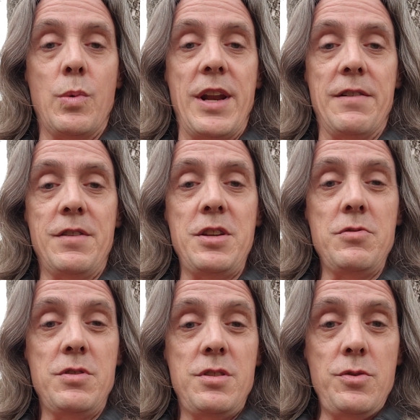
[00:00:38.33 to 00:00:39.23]
Whenever
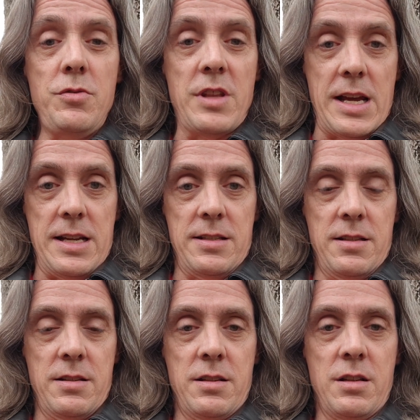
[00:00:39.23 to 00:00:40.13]
you do that,
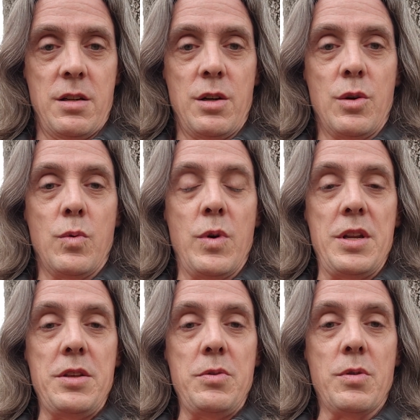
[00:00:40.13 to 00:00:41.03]

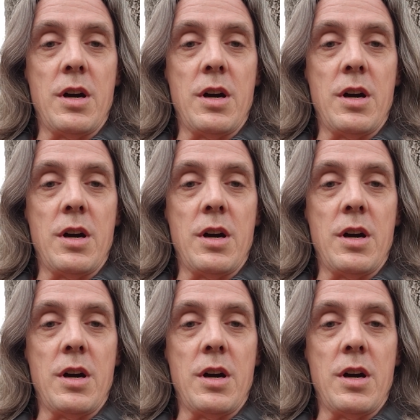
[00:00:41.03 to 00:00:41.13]
what you